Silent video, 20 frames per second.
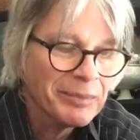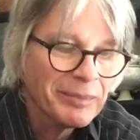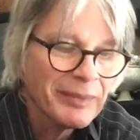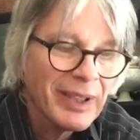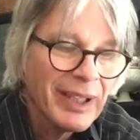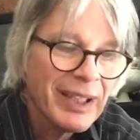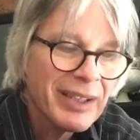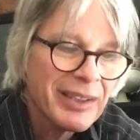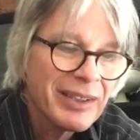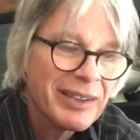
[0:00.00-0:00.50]

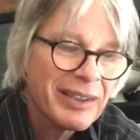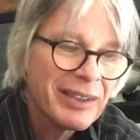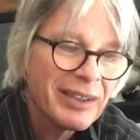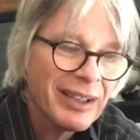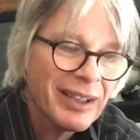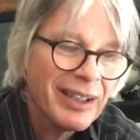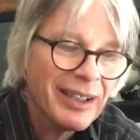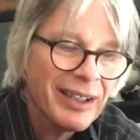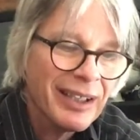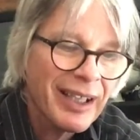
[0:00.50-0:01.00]
it's,
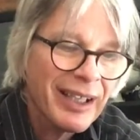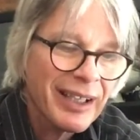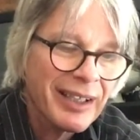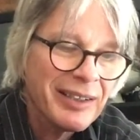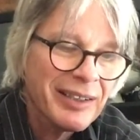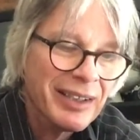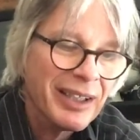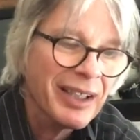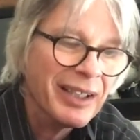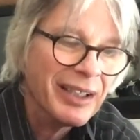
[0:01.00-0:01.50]
like I
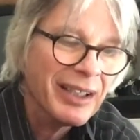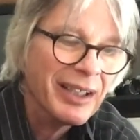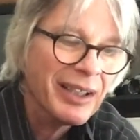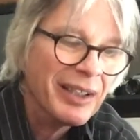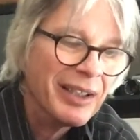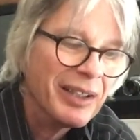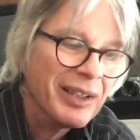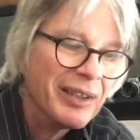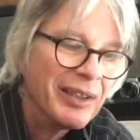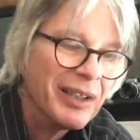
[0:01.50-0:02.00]
said,
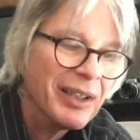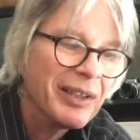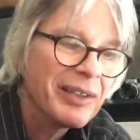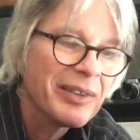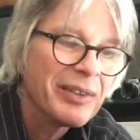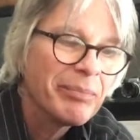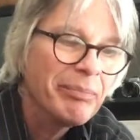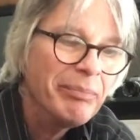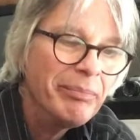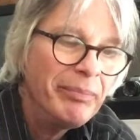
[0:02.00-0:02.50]

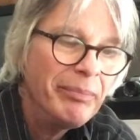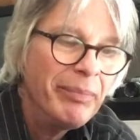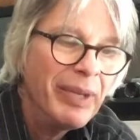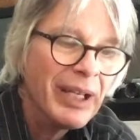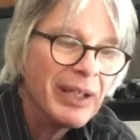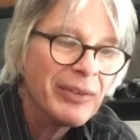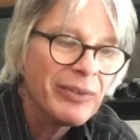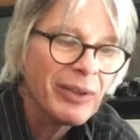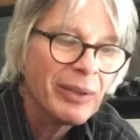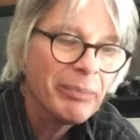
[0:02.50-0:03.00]
it's
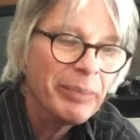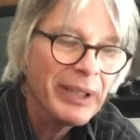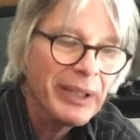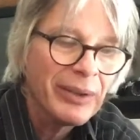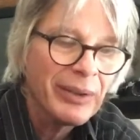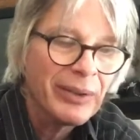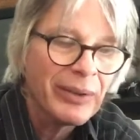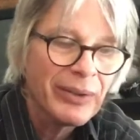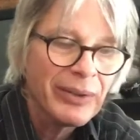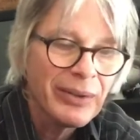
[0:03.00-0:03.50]
meant to
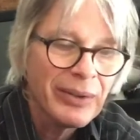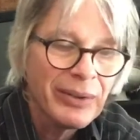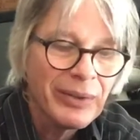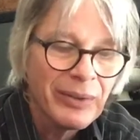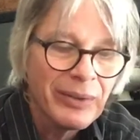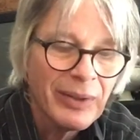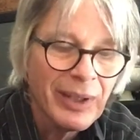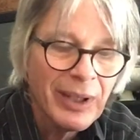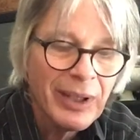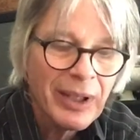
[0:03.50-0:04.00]
appeal
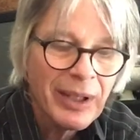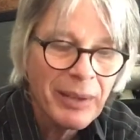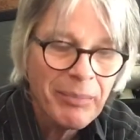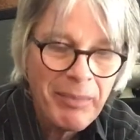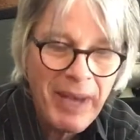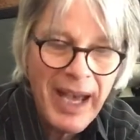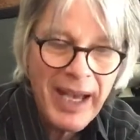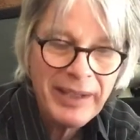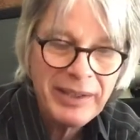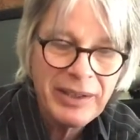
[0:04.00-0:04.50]
to the
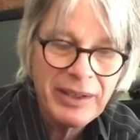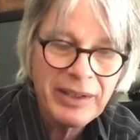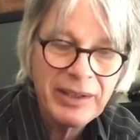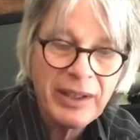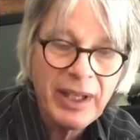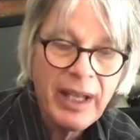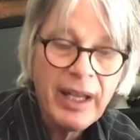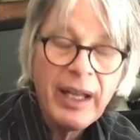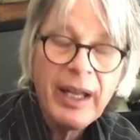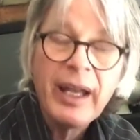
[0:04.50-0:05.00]
masses,
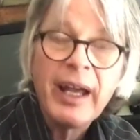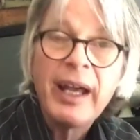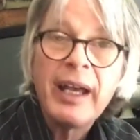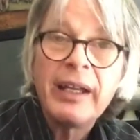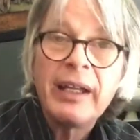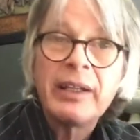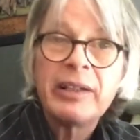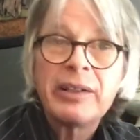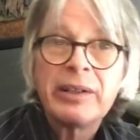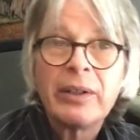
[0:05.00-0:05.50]
and
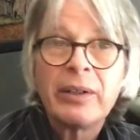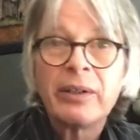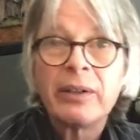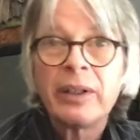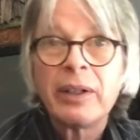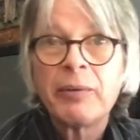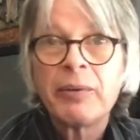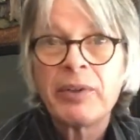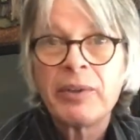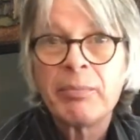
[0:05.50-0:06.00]
it
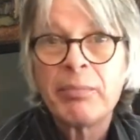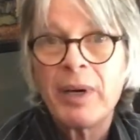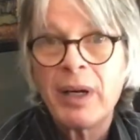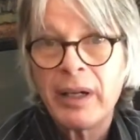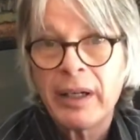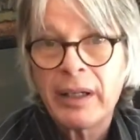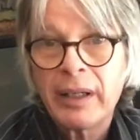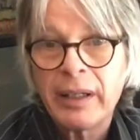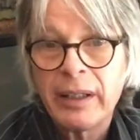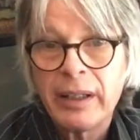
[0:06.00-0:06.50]
certainly was
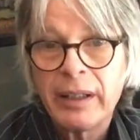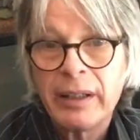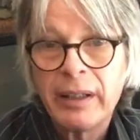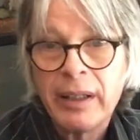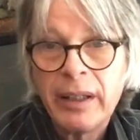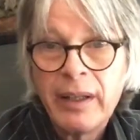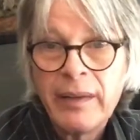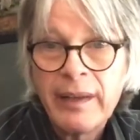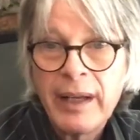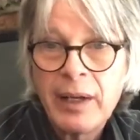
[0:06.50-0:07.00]
marketed
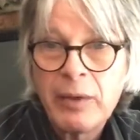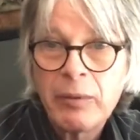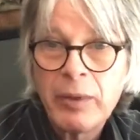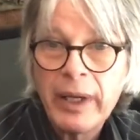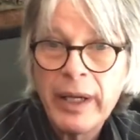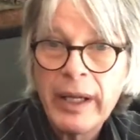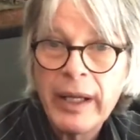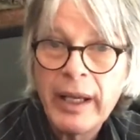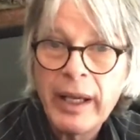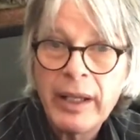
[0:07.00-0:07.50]
that
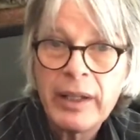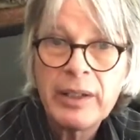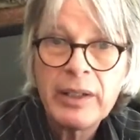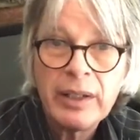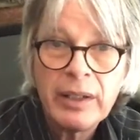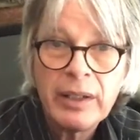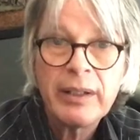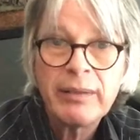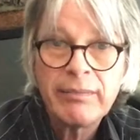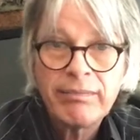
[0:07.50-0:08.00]
way, and
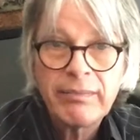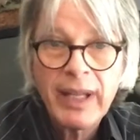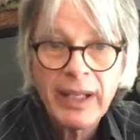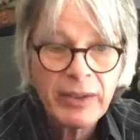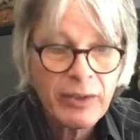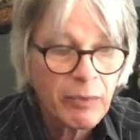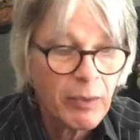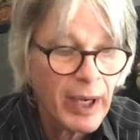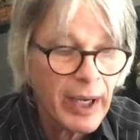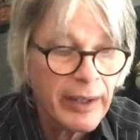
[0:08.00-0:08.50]

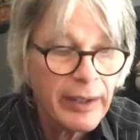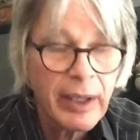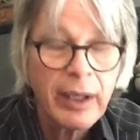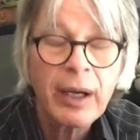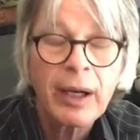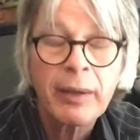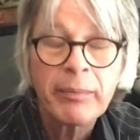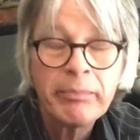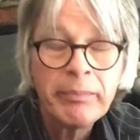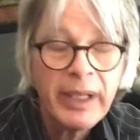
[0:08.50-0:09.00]
that's why there
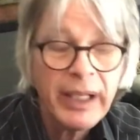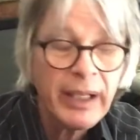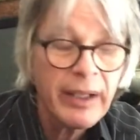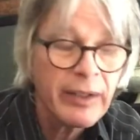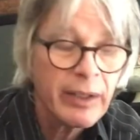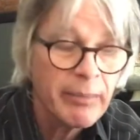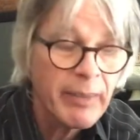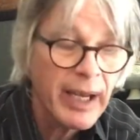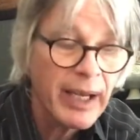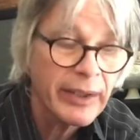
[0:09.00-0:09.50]
are many of
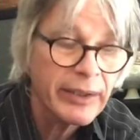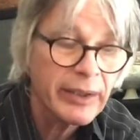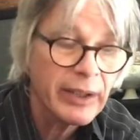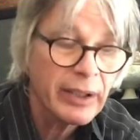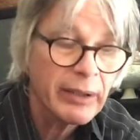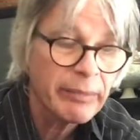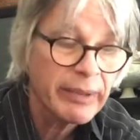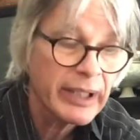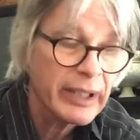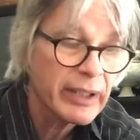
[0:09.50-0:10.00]
them out
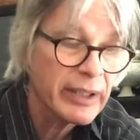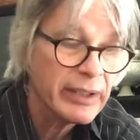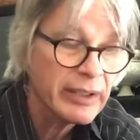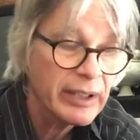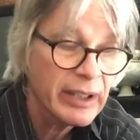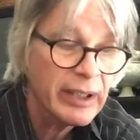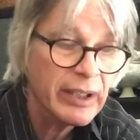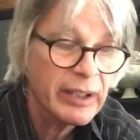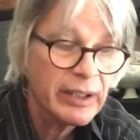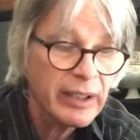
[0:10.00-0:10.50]
there, because
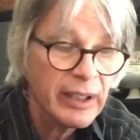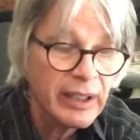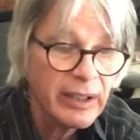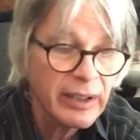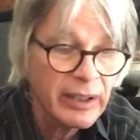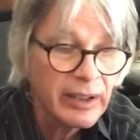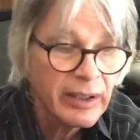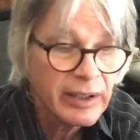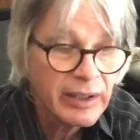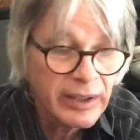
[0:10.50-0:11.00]
it did
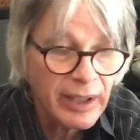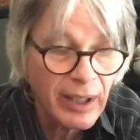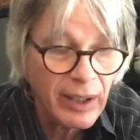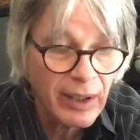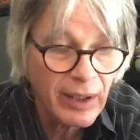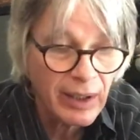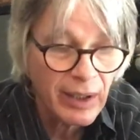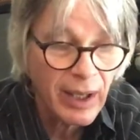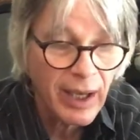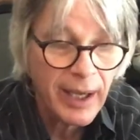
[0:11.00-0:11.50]
sell
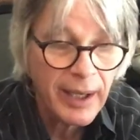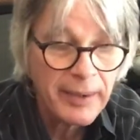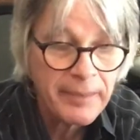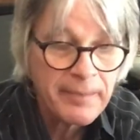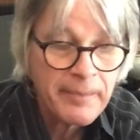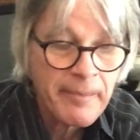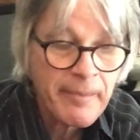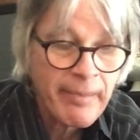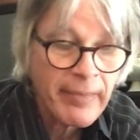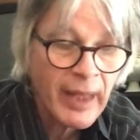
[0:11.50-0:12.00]
a lot.
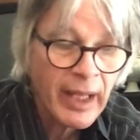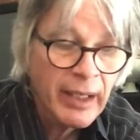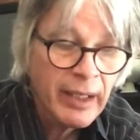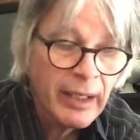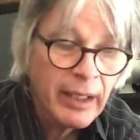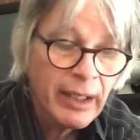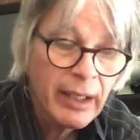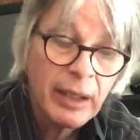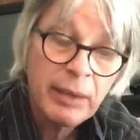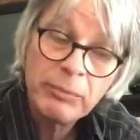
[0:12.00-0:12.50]

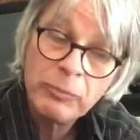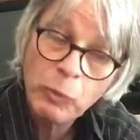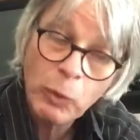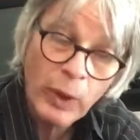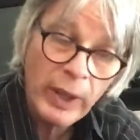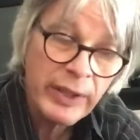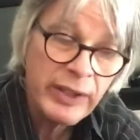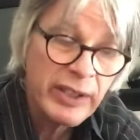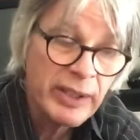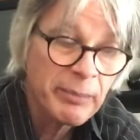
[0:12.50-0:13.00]

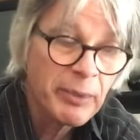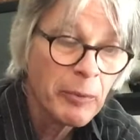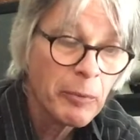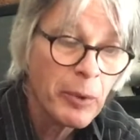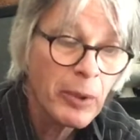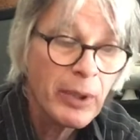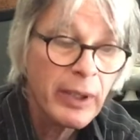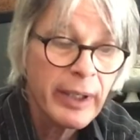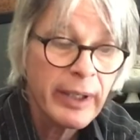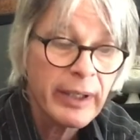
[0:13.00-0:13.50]
Won some
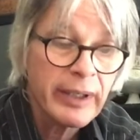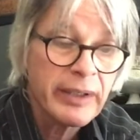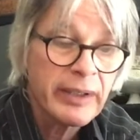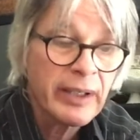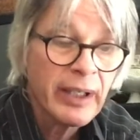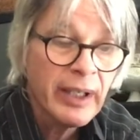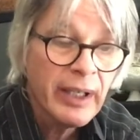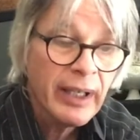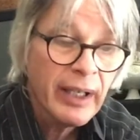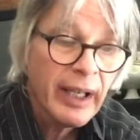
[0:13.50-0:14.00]
awards,
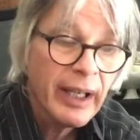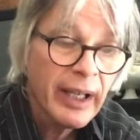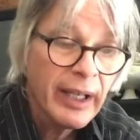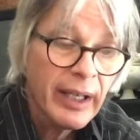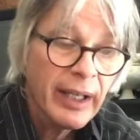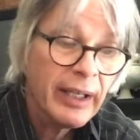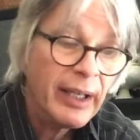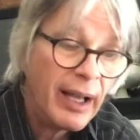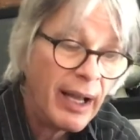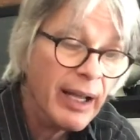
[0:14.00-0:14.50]

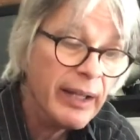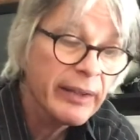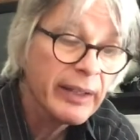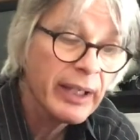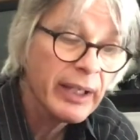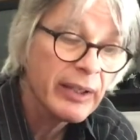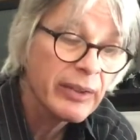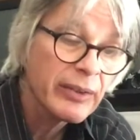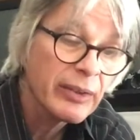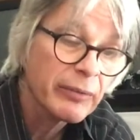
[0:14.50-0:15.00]
and I
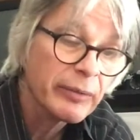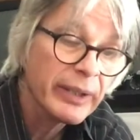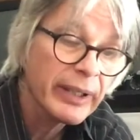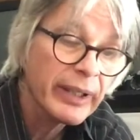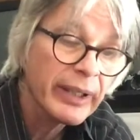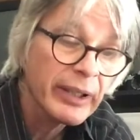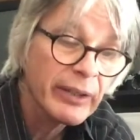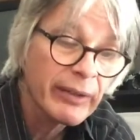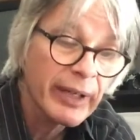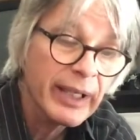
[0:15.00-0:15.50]
think it's a really
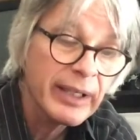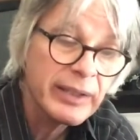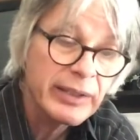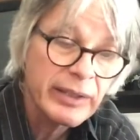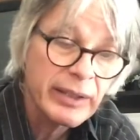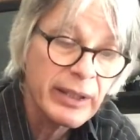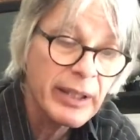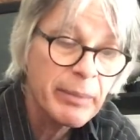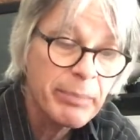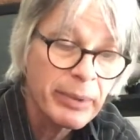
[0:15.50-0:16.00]
great
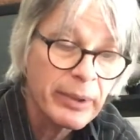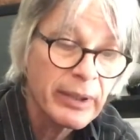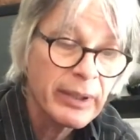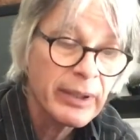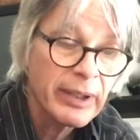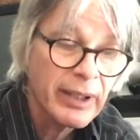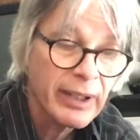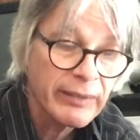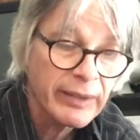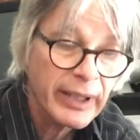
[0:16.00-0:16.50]
sleeper
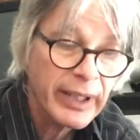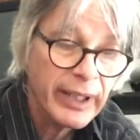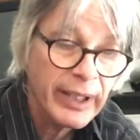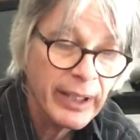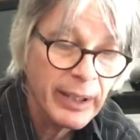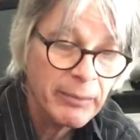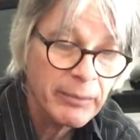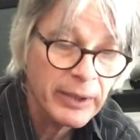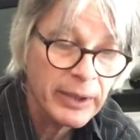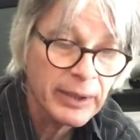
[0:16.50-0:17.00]
of a
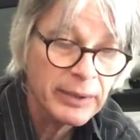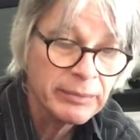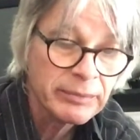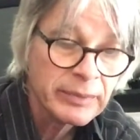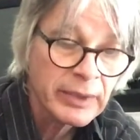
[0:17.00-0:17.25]
camera.